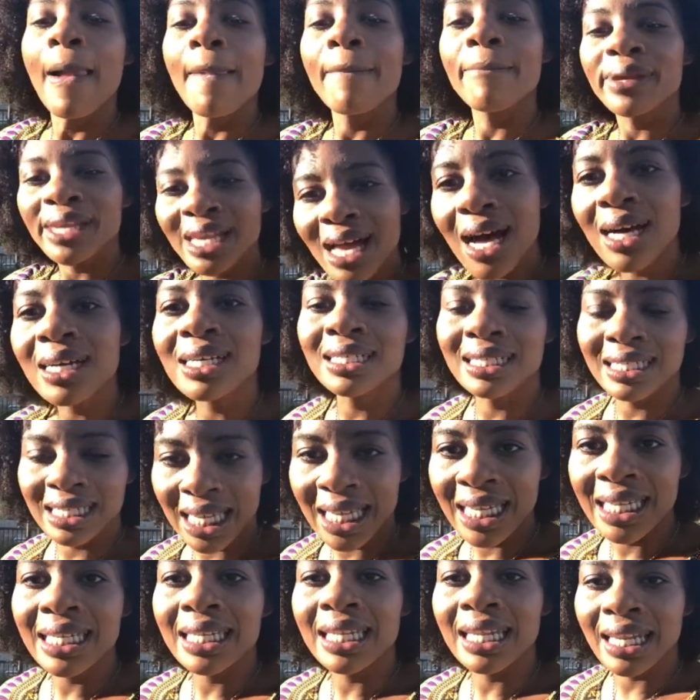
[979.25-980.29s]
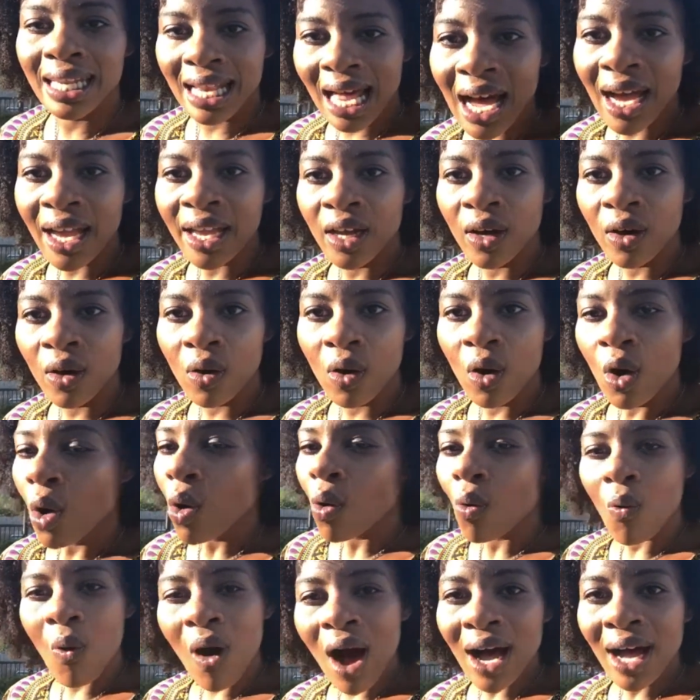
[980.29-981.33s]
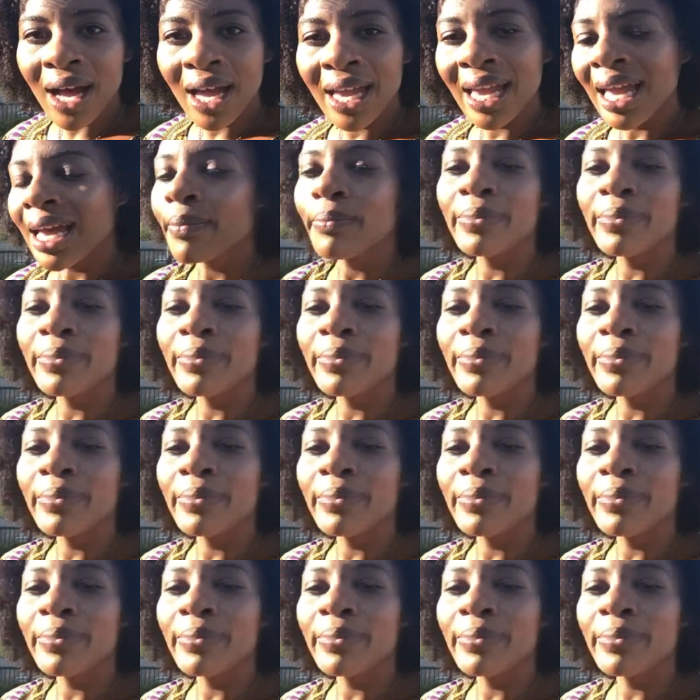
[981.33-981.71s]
Bionca's in denial. Why?